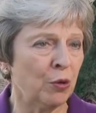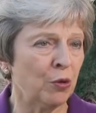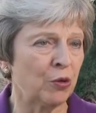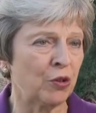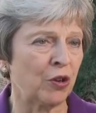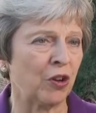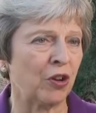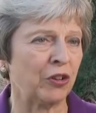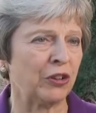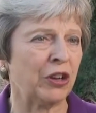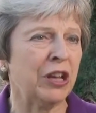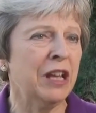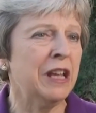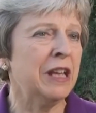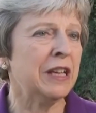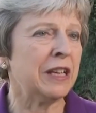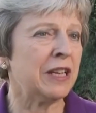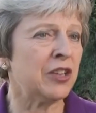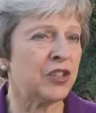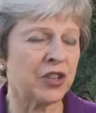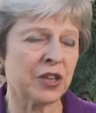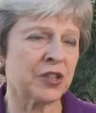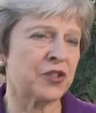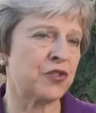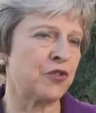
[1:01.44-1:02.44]
Then there's
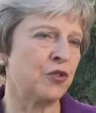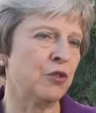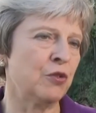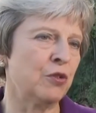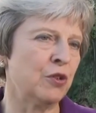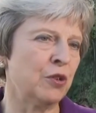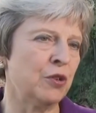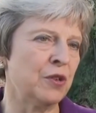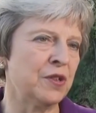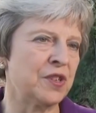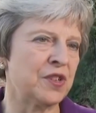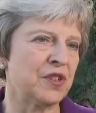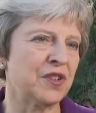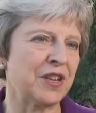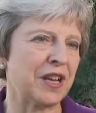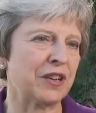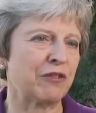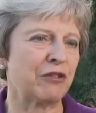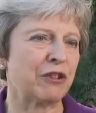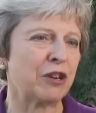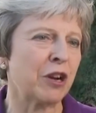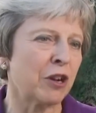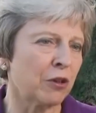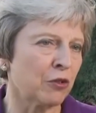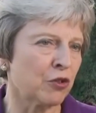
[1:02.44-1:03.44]
Northern Ireland.
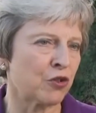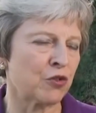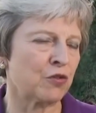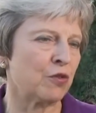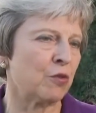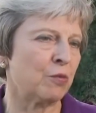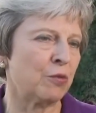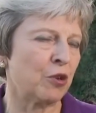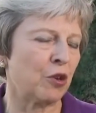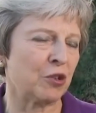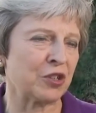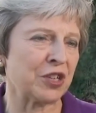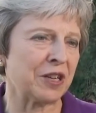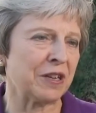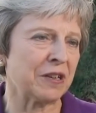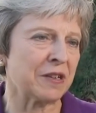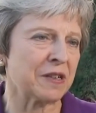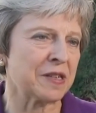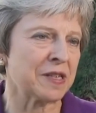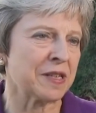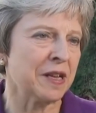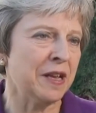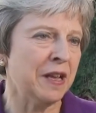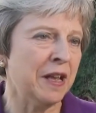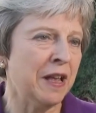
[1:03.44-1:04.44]
There's talk
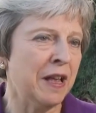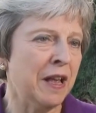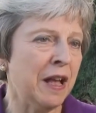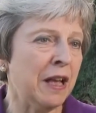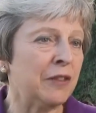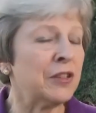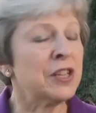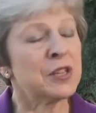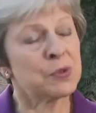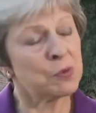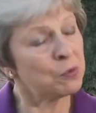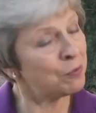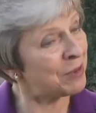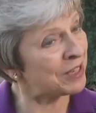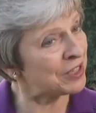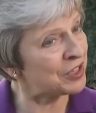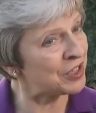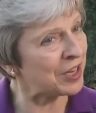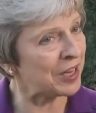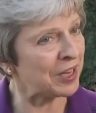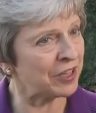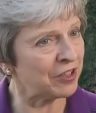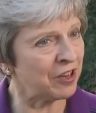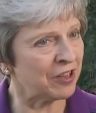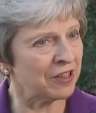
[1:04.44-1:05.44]
that we could
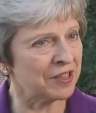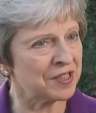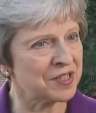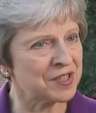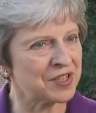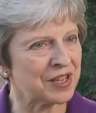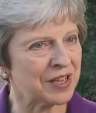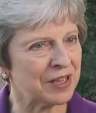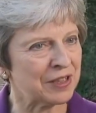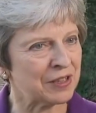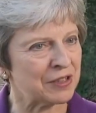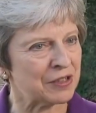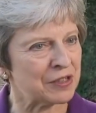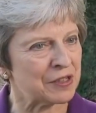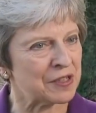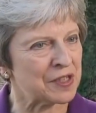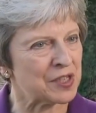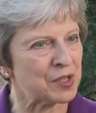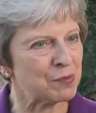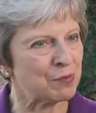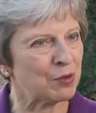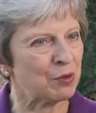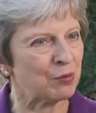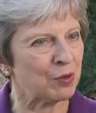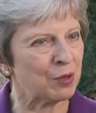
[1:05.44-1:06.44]
remain in a customs
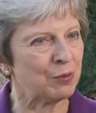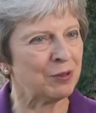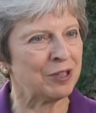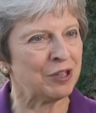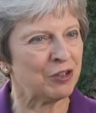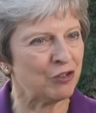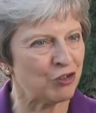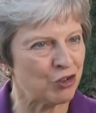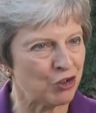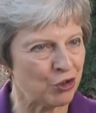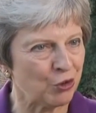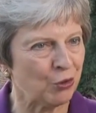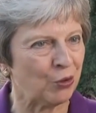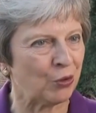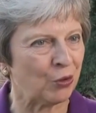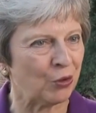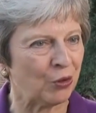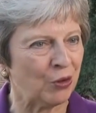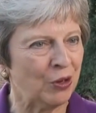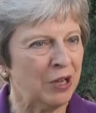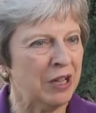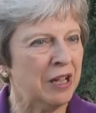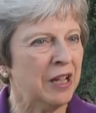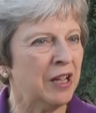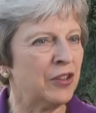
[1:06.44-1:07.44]
union as part
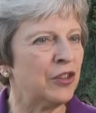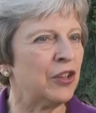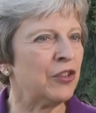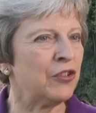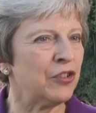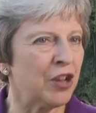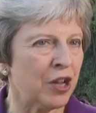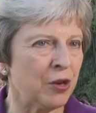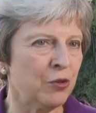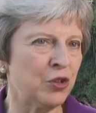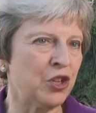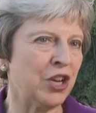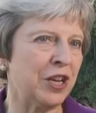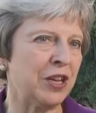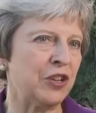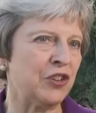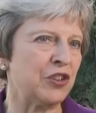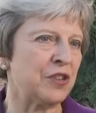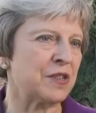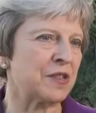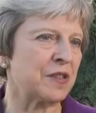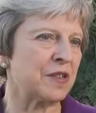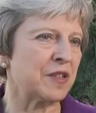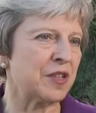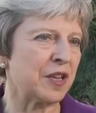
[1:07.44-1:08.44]
of the Brexit
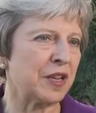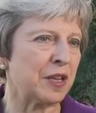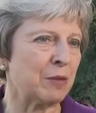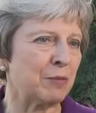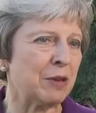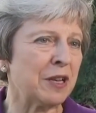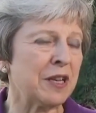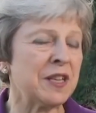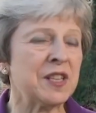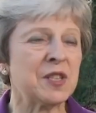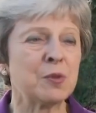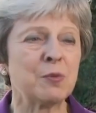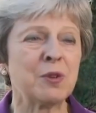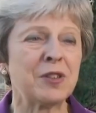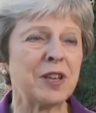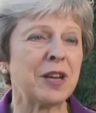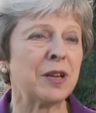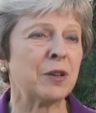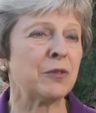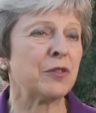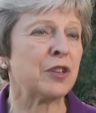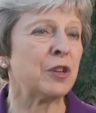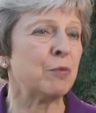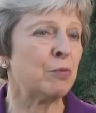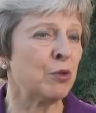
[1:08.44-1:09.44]
deal, which
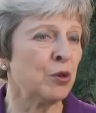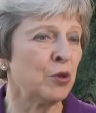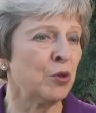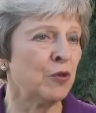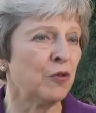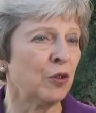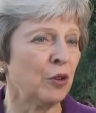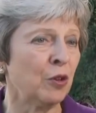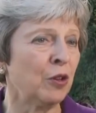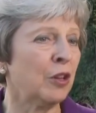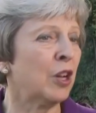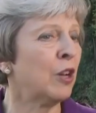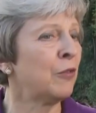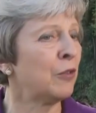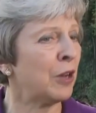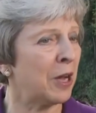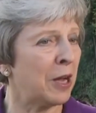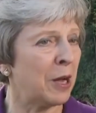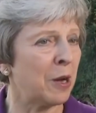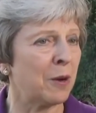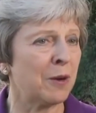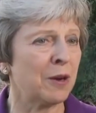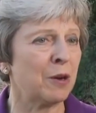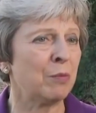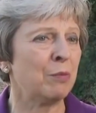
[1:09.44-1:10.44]
annoys
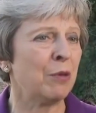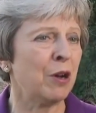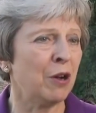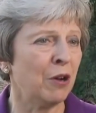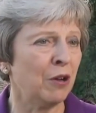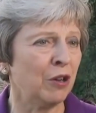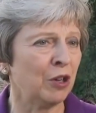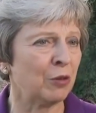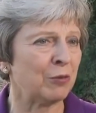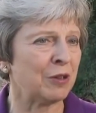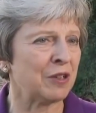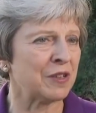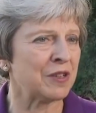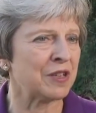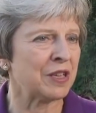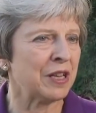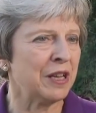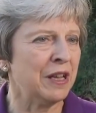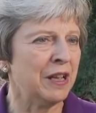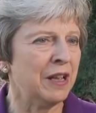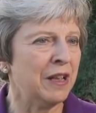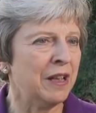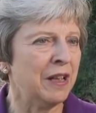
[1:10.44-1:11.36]
many Remainers.